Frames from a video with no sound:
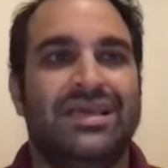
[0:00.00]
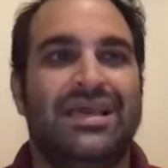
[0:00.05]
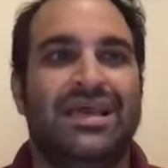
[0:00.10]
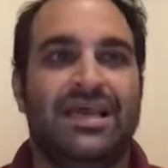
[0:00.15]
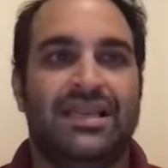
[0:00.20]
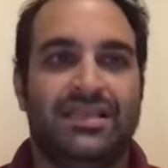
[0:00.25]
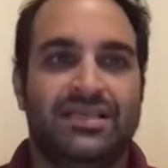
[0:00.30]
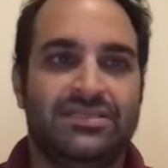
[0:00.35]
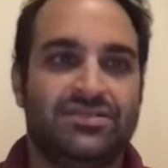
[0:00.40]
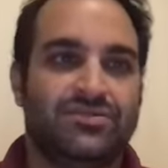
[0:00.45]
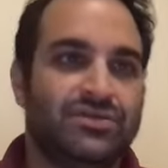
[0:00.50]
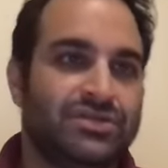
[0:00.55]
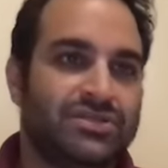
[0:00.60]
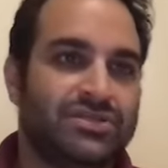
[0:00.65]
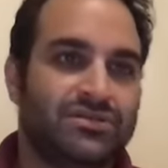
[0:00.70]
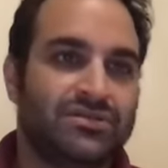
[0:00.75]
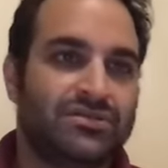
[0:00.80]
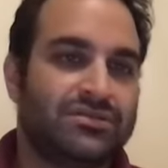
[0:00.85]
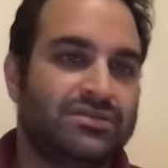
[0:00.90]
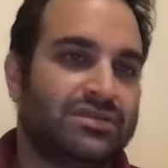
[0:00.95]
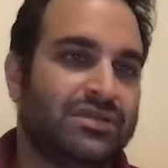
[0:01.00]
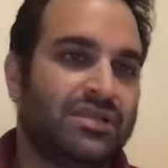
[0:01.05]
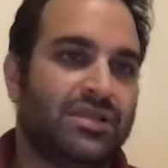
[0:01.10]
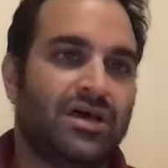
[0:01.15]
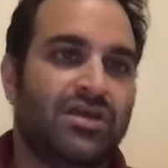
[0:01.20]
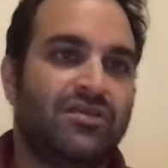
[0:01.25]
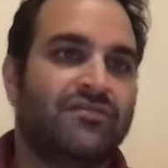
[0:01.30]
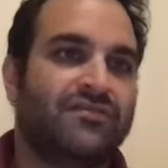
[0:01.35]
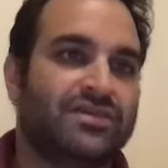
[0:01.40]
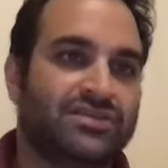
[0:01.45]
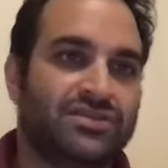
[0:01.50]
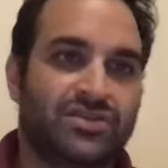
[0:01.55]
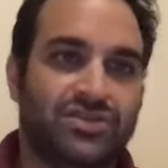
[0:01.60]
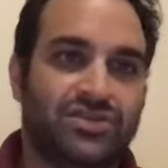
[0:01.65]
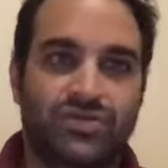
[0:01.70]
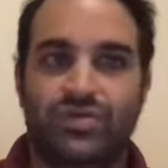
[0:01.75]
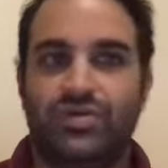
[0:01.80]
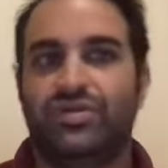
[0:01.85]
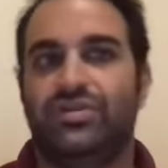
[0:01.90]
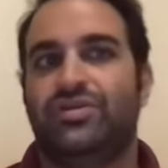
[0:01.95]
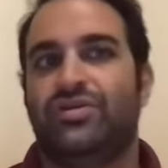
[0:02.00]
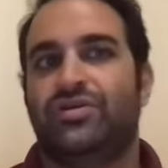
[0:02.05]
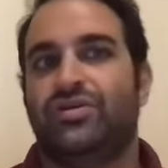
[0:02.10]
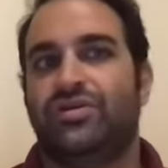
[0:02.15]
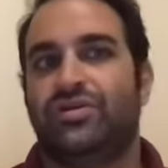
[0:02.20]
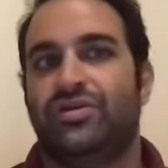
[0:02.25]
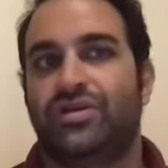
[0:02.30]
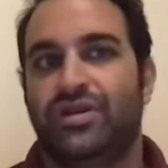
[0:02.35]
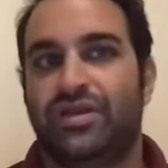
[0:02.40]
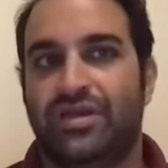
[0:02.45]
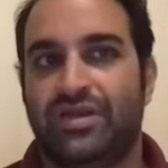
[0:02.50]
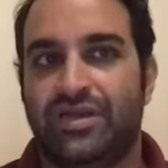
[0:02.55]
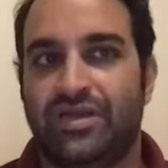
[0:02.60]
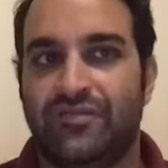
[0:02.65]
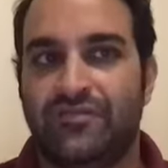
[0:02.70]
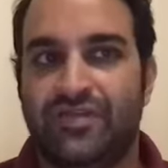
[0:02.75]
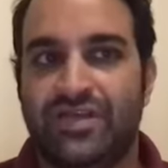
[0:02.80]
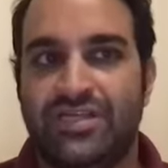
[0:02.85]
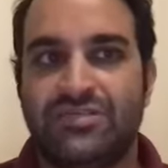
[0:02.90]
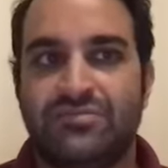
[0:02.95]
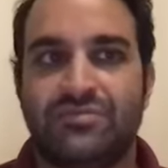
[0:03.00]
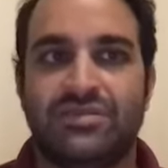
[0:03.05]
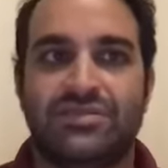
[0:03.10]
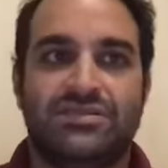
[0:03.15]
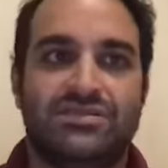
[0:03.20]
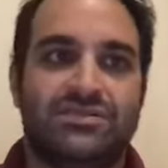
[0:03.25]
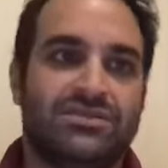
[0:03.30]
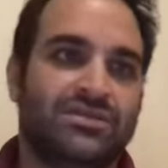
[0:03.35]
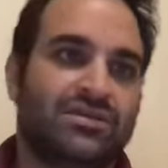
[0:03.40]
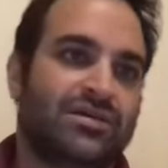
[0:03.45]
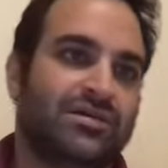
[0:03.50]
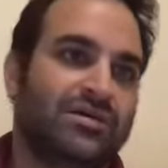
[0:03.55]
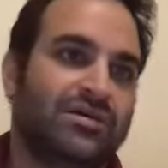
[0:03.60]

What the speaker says: And as a result, a lot of us are doing their investments